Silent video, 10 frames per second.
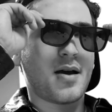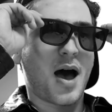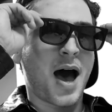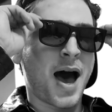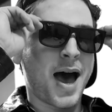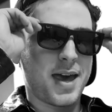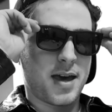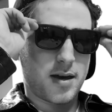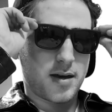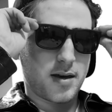I,
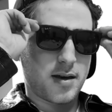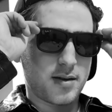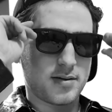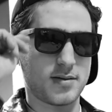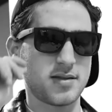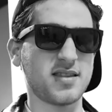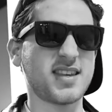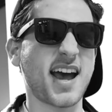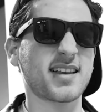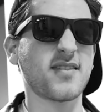
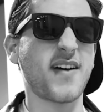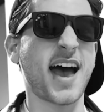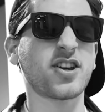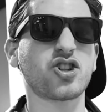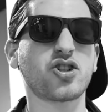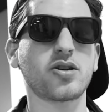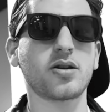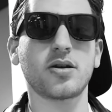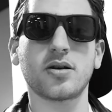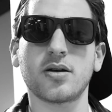Detective Ash,
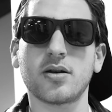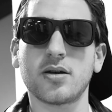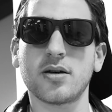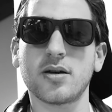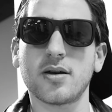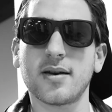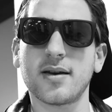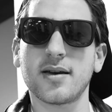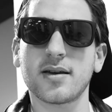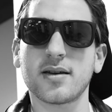
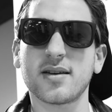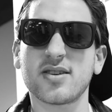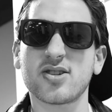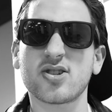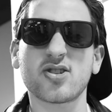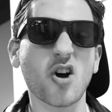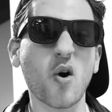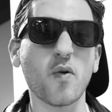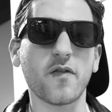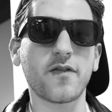can
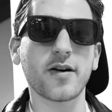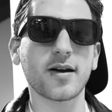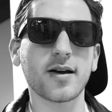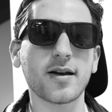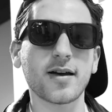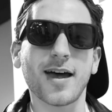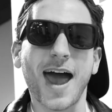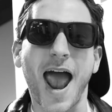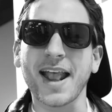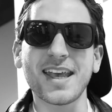solve
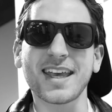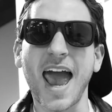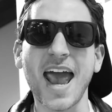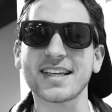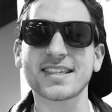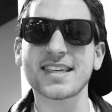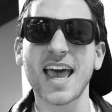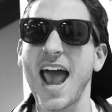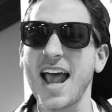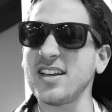any case,
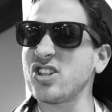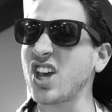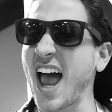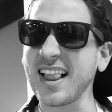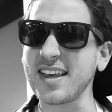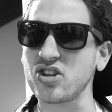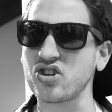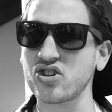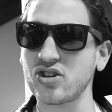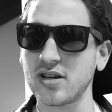any
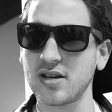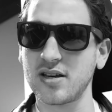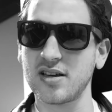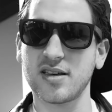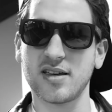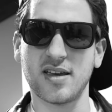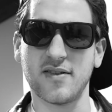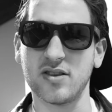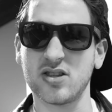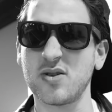challenge
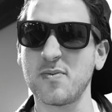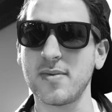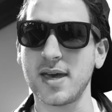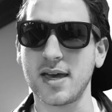given to me.